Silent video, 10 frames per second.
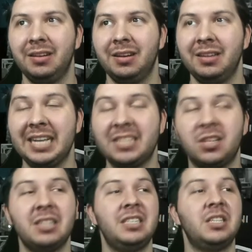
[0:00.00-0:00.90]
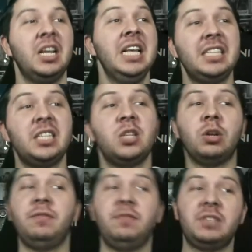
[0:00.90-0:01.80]
That's all in season. This is
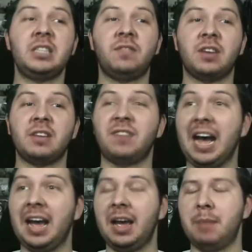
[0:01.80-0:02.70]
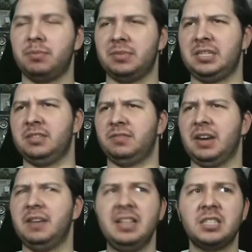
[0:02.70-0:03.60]
only season fucking five. Ep- season five.
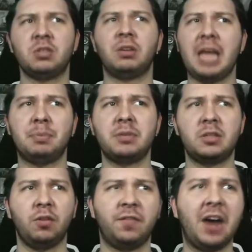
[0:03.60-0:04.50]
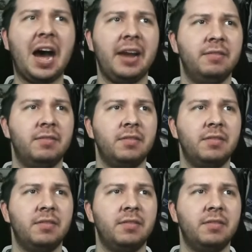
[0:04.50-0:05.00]
This is only episode five.